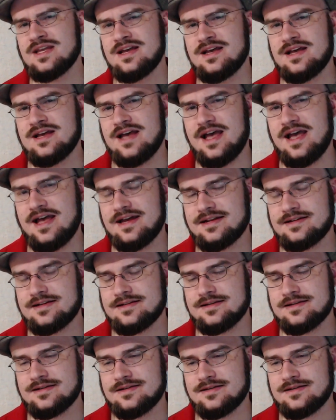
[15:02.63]
And
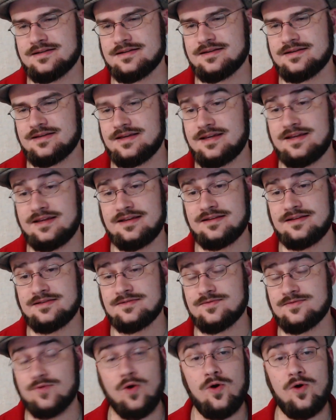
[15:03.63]

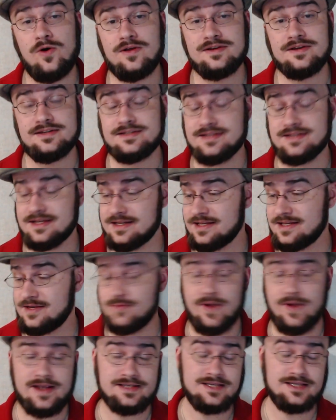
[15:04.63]
his role is that he
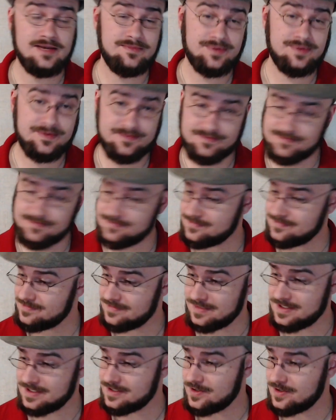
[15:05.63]
wakes up
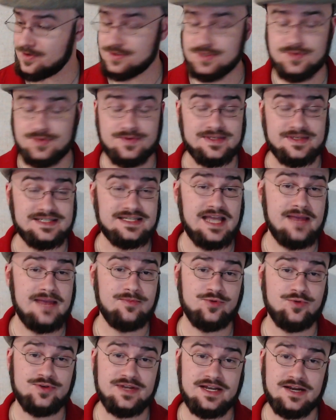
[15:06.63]
and goes through the same
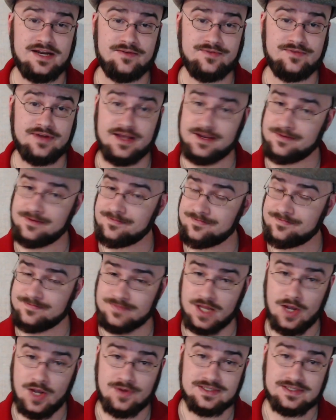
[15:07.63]
routine every day.
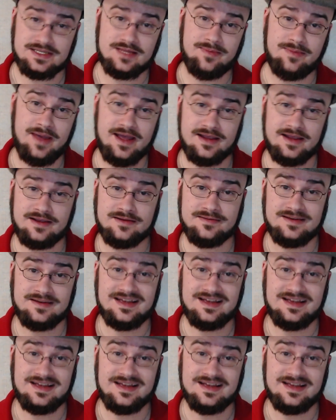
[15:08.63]
Goes to the bank.